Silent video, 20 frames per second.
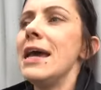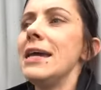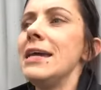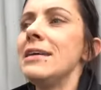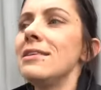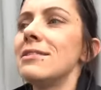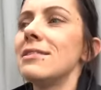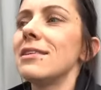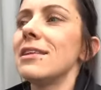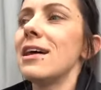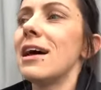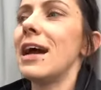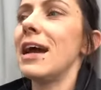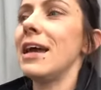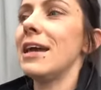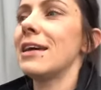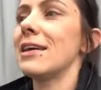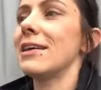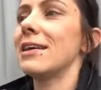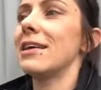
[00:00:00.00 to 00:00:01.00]
is
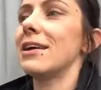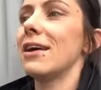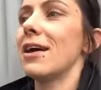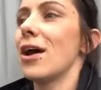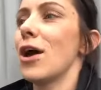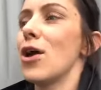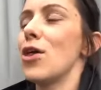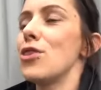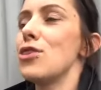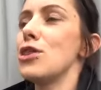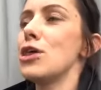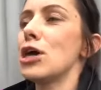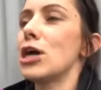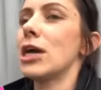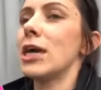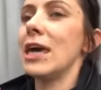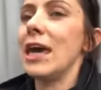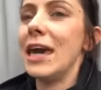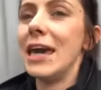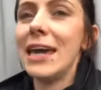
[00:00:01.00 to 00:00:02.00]
like the
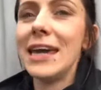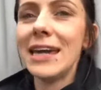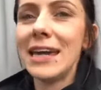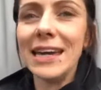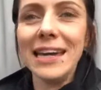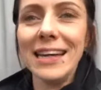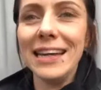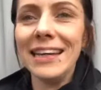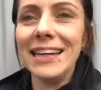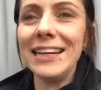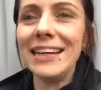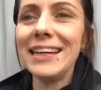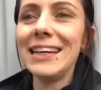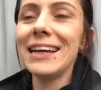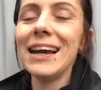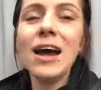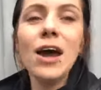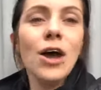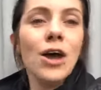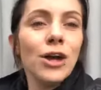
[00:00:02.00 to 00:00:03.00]
key